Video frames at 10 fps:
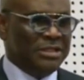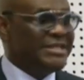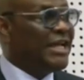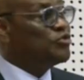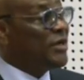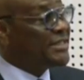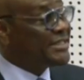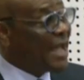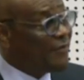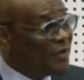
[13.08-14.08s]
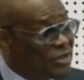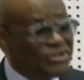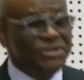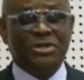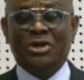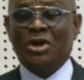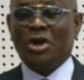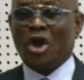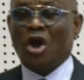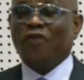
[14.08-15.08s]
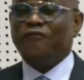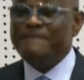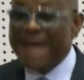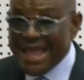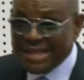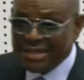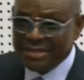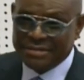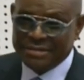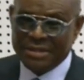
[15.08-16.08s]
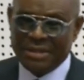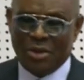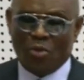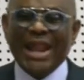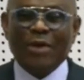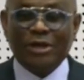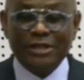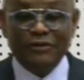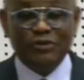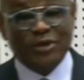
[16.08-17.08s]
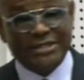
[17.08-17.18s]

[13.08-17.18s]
till 27th of May, while I was living to